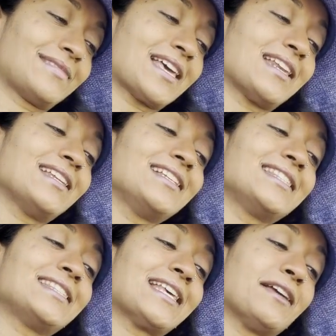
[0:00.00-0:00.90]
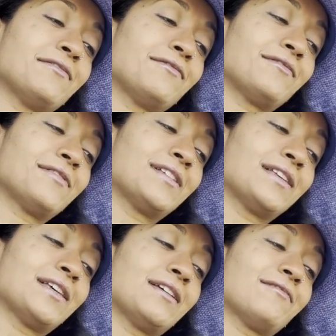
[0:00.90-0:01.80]
And it is safe
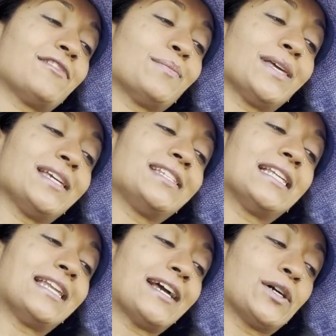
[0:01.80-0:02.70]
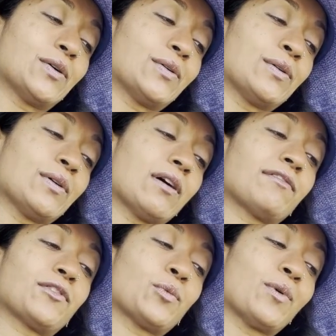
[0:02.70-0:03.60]
for me to let go of
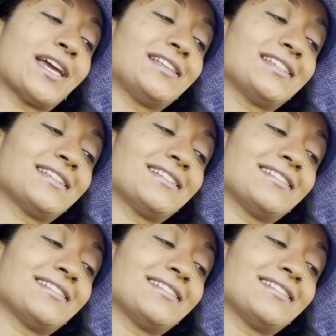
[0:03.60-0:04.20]
the weight